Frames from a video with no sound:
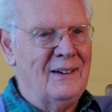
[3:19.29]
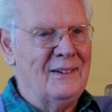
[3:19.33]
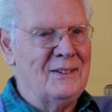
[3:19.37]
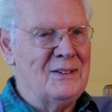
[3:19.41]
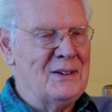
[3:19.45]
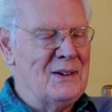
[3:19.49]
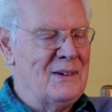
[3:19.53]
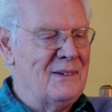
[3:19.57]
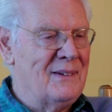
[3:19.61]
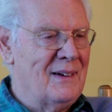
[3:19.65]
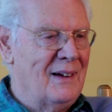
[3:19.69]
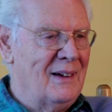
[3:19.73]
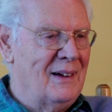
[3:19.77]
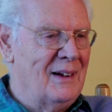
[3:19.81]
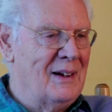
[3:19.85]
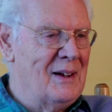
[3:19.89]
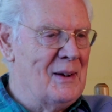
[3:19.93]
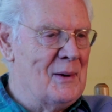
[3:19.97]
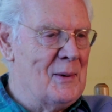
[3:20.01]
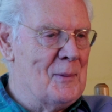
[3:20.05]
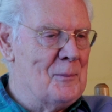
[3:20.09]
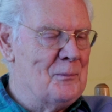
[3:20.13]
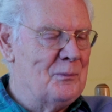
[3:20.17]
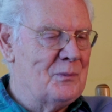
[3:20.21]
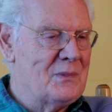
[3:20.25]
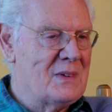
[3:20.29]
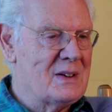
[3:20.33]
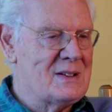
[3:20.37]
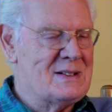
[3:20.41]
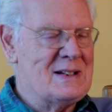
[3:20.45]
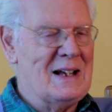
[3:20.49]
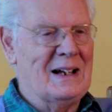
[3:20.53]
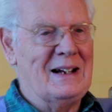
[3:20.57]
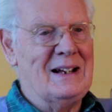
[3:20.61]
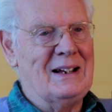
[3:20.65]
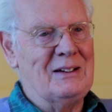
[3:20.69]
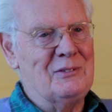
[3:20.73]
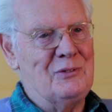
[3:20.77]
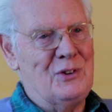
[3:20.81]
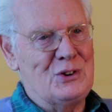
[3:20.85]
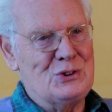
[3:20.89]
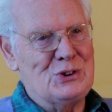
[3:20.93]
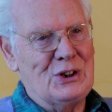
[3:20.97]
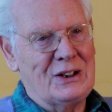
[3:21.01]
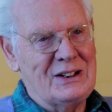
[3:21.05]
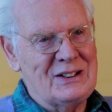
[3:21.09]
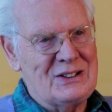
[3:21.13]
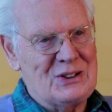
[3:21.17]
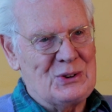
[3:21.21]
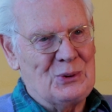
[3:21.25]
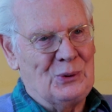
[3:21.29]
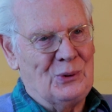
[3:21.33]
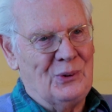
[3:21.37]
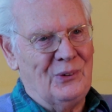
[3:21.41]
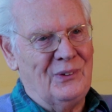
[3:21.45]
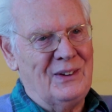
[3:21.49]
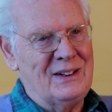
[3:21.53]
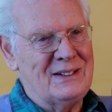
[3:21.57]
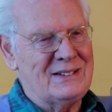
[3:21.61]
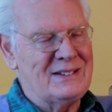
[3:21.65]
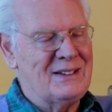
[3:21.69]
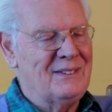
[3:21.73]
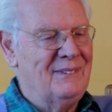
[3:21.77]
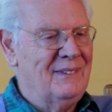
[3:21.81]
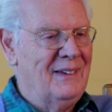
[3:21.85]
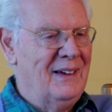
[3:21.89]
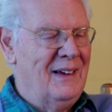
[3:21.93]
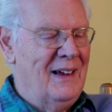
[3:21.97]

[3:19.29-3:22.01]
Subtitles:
and telling fishing stories